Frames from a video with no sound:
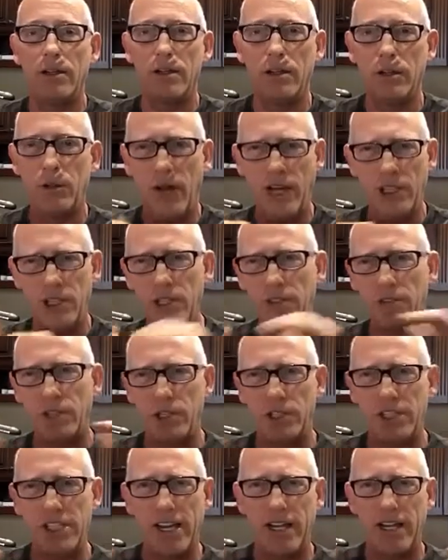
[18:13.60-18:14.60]
The rest of
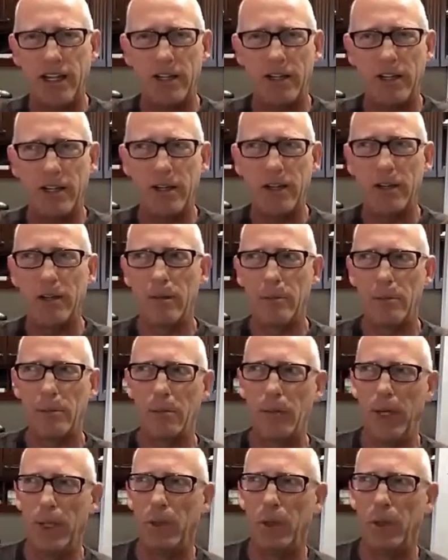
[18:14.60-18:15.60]
us think,
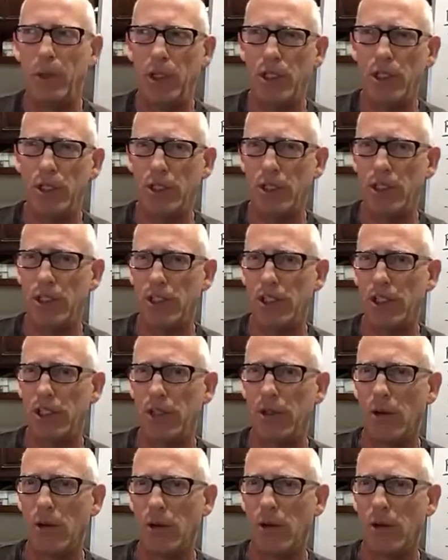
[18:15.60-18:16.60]
maybe we should just
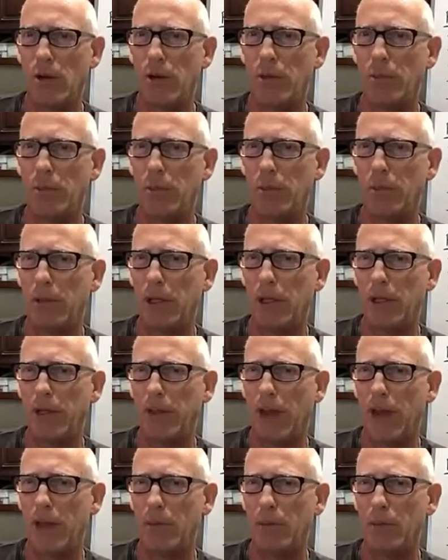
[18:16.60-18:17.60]
ignore people
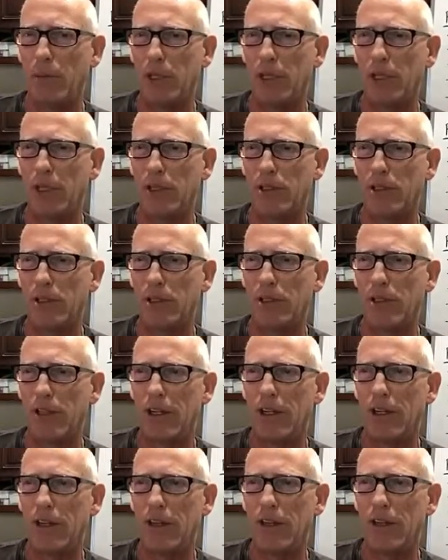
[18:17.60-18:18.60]
like that because
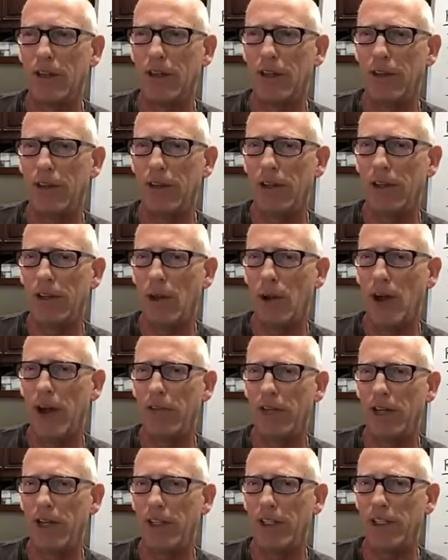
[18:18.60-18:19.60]
they don't
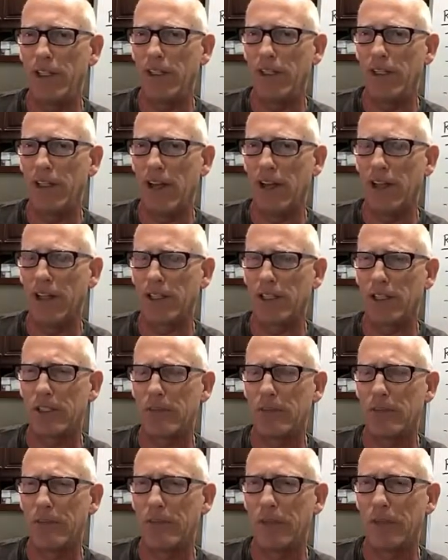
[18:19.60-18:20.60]
have anything to tell
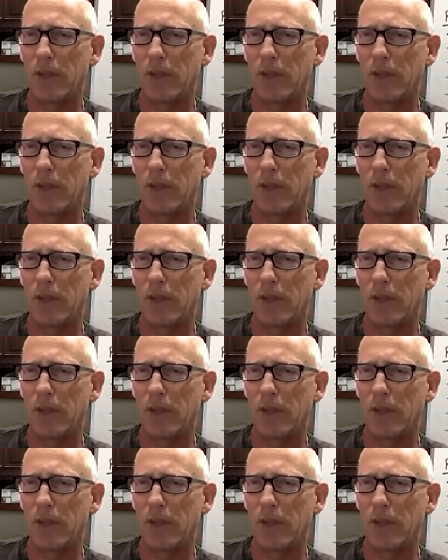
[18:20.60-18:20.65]
us.